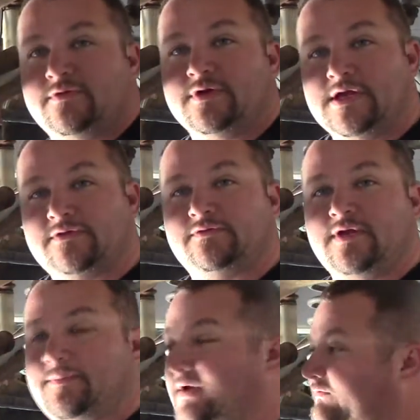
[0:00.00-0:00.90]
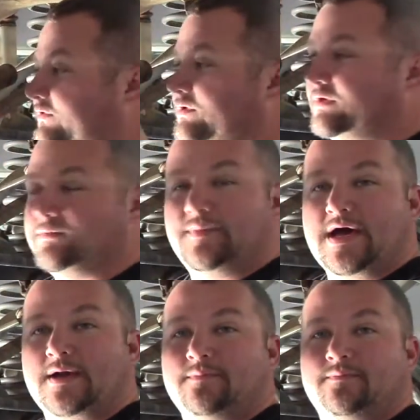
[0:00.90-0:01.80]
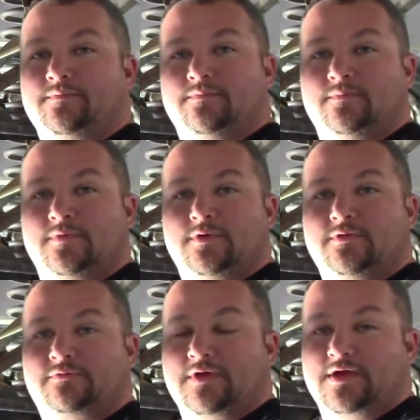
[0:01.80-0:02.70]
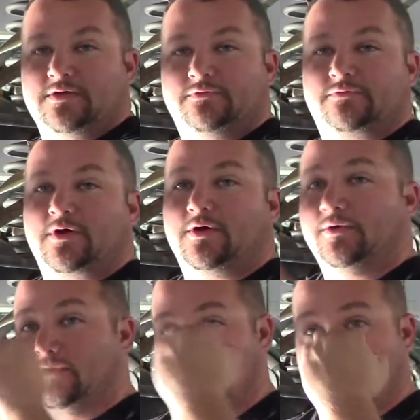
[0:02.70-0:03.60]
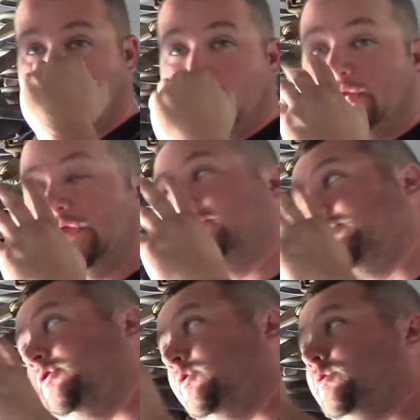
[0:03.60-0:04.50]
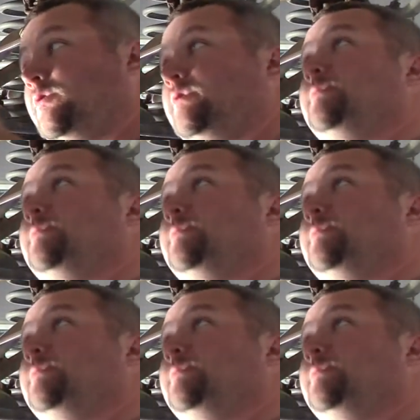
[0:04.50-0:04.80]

the next step after you get the bottom stud installed is to